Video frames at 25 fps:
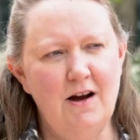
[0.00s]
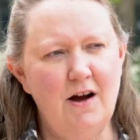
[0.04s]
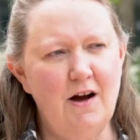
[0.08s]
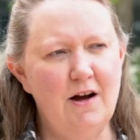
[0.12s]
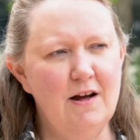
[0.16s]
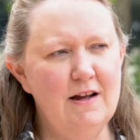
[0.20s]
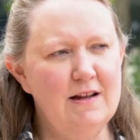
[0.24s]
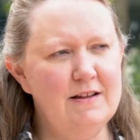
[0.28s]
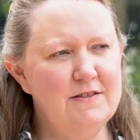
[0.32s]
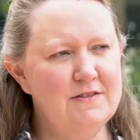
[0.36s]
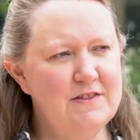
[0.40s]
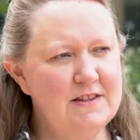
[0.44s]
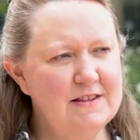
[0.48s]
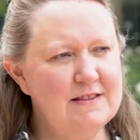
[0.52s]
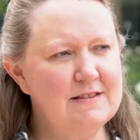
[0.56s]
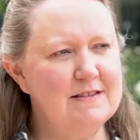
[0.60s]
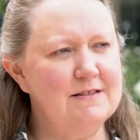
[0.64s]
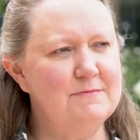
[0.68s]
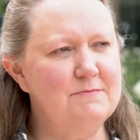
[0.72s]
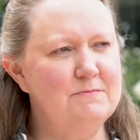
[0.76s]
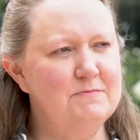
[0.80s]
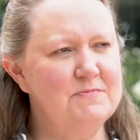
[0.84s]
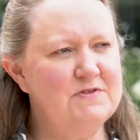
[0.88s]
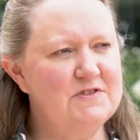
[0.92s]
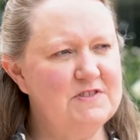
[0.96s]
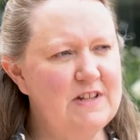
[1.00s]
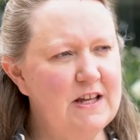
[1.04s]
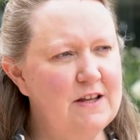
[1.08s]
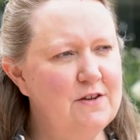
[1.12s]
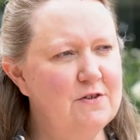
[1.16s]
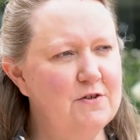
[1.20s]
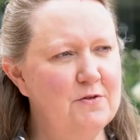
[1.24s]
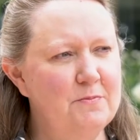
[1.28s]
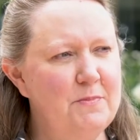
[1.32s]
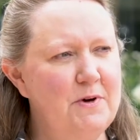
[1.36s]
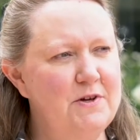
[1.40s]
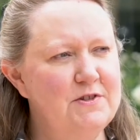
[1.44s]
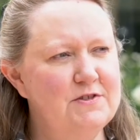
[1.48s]
I think the
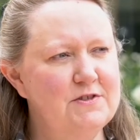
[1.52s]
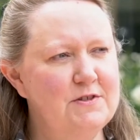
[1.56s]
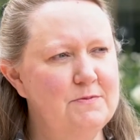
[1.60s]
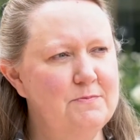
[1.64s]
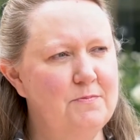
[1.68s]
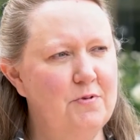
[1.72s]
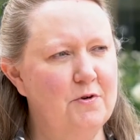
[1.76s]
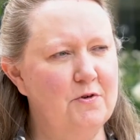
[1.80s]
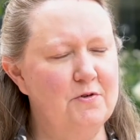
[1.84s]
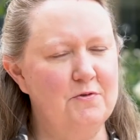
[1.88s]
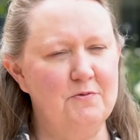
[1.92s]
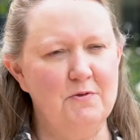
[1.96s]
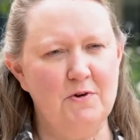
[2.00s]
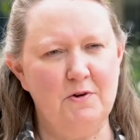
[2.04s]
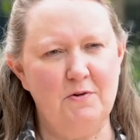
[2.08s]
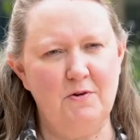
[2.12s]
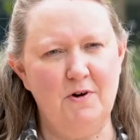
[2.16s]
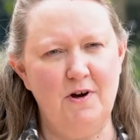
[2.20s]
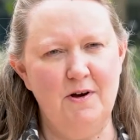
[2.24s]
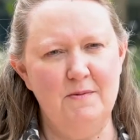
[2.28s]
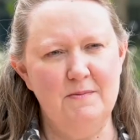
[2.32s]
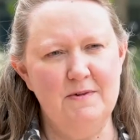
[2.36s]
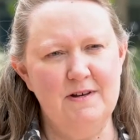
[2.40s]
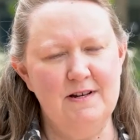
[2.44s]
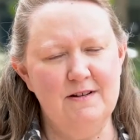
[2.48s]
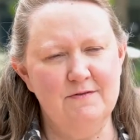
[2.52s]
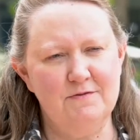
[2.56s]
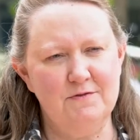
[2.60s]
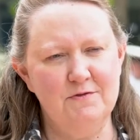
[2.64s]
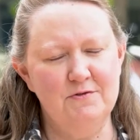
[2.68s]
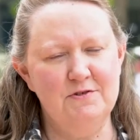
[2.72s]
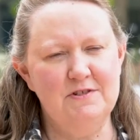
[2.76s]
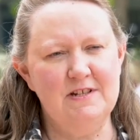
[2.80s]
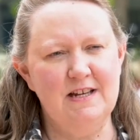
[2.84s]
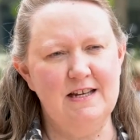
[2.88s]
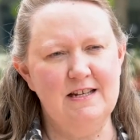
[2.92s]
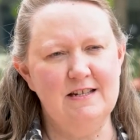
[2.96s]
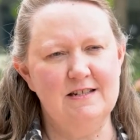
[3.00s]
single most important requirement of
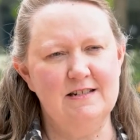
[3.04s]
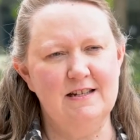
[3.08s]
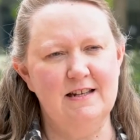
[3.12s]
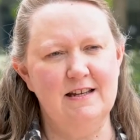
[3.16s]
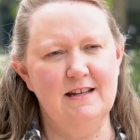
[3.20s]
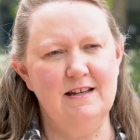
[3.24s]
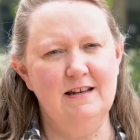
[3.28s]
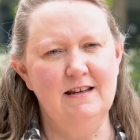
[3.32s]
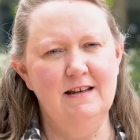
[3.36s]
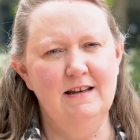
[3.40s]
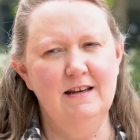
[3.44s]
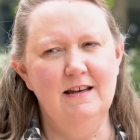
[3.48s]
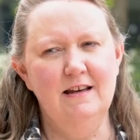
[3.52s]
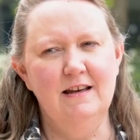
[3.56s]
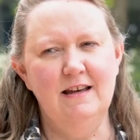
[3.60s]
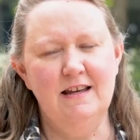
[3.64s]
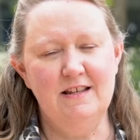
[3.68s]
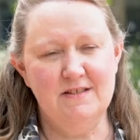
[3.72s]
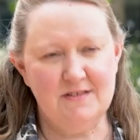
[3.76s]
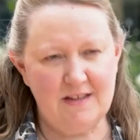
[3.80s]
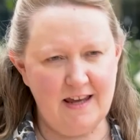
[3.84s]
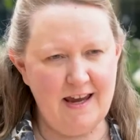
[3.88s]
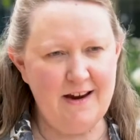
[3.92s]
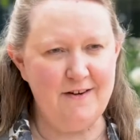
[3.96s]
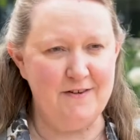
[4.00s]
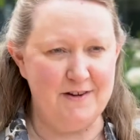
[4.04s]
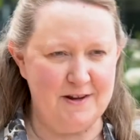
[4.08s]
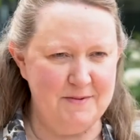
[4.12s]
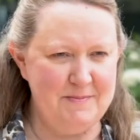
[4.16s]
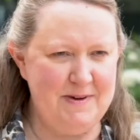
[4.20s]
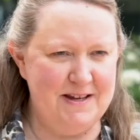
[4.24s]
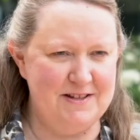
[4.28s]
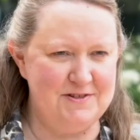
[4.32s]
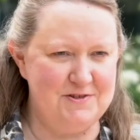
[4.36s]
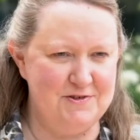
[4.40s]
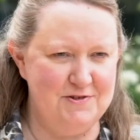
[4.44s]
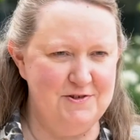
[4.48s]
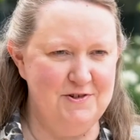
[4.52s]
good teaching is caring
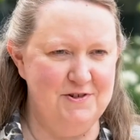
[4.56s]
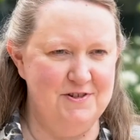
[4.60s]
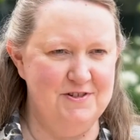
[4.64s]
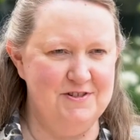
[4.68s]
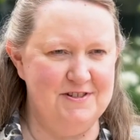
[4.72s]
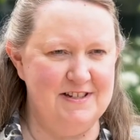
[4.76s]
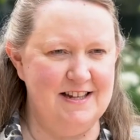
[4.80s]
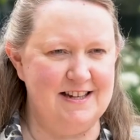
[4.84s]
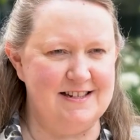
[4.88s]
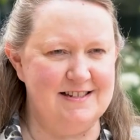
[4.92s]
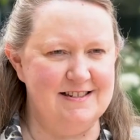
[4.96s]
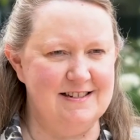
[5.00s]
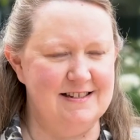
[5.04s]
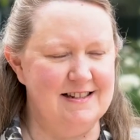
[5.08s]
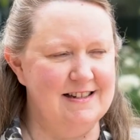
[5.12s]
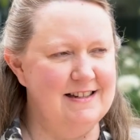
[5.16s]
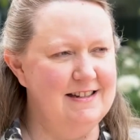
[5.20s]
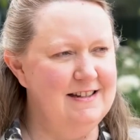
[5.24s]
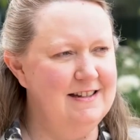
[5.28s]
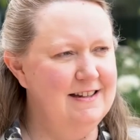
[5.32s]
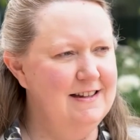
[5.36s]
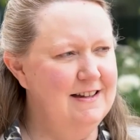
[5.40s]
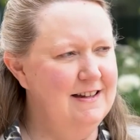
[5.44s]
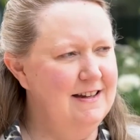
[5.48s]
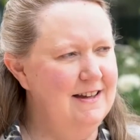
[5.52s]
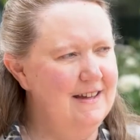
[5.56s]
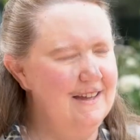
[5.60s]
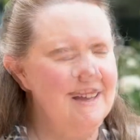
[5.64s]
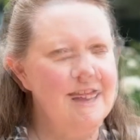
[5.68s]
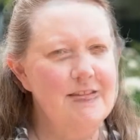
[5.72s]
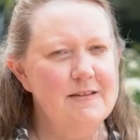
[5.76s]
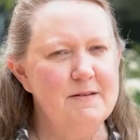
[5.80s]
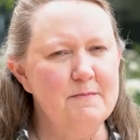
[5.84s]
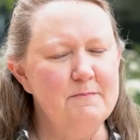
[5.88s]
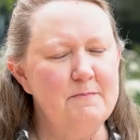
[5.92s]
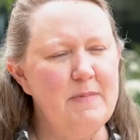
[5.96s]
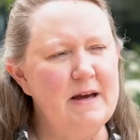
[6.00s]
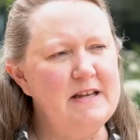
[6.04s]
about students, actually.
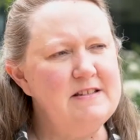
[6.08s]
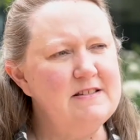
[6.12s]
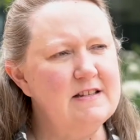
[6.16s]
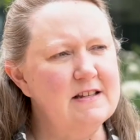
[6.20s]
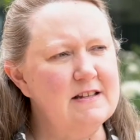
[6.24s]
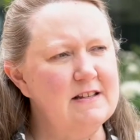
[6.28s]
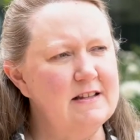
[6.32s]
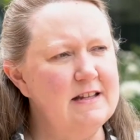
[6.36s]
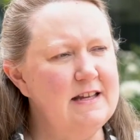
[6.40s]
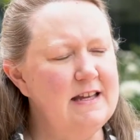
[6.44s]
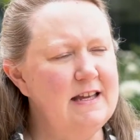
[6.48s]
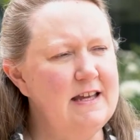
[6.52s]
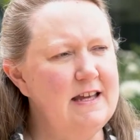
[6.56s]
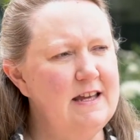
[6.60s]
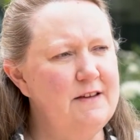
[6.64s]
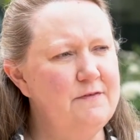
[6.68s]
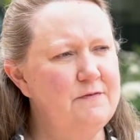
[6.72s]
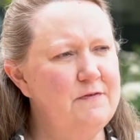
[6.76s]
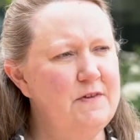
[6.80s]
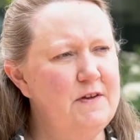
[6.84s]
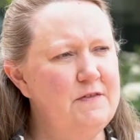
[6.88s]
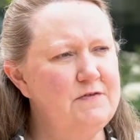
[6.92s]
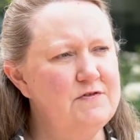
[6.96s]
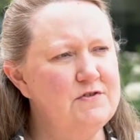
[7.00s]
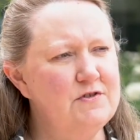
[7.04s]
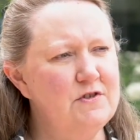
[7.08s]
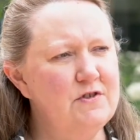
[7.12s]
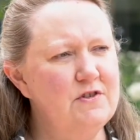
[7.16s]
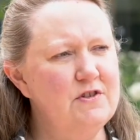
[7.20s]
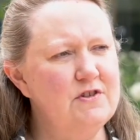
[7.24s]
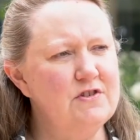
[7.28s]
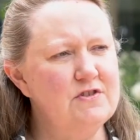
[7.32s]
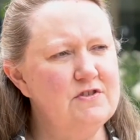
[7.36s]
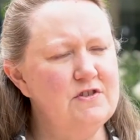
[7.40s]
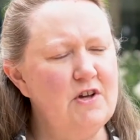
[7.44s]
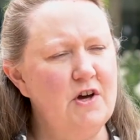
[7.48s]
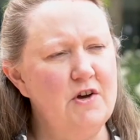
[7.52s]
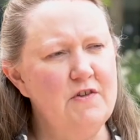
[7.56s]
Basically, if
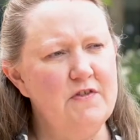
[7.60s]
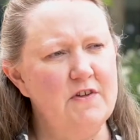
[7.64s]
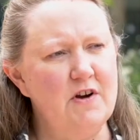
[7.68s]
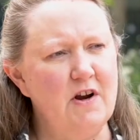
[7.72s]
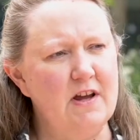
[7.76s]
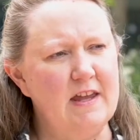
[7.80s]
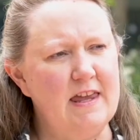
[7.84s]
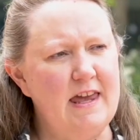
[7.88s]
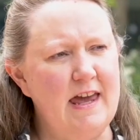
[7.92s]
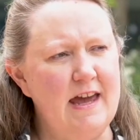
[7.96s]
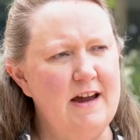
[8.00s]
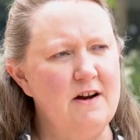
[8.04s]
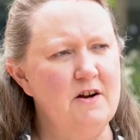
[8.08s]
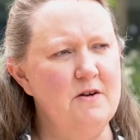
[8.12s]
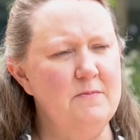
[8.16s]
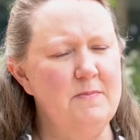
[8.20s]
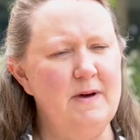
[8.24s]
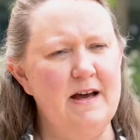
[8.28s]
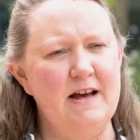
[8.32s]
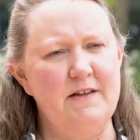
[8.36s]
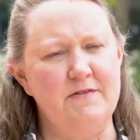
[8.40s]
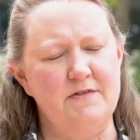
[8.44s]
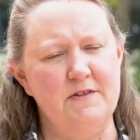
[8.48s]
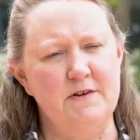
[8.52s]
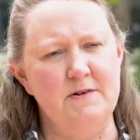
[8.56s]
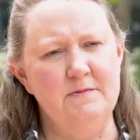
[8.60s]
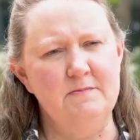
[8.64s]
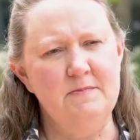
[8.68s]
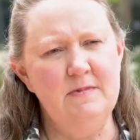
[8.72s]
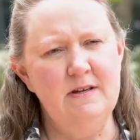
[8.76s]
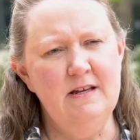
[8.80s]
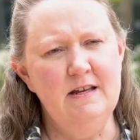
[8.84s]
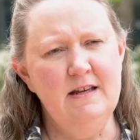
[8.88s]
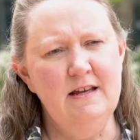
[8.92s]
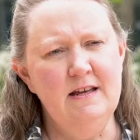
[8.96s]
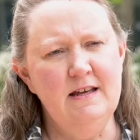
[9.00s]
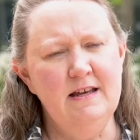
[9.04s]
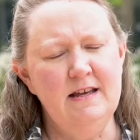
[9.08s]
students know that I care about them,
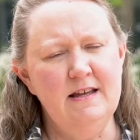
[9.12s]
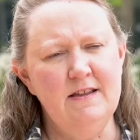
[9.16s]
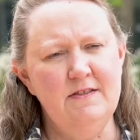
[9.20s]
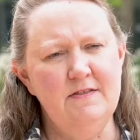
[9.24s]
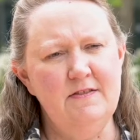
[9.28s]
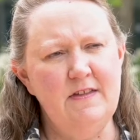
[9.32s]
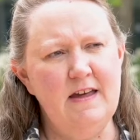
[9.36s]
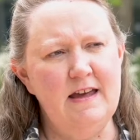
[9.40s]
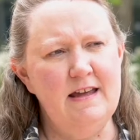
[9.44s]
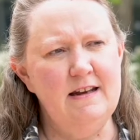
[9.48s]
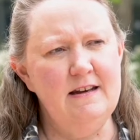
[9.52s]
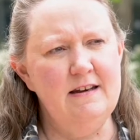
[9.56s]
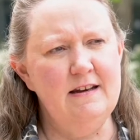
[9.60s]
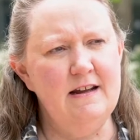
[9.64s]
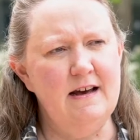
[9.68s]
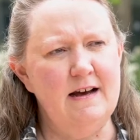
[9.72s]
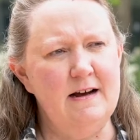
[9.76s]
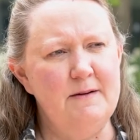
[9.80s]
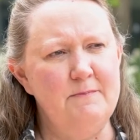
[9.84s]
then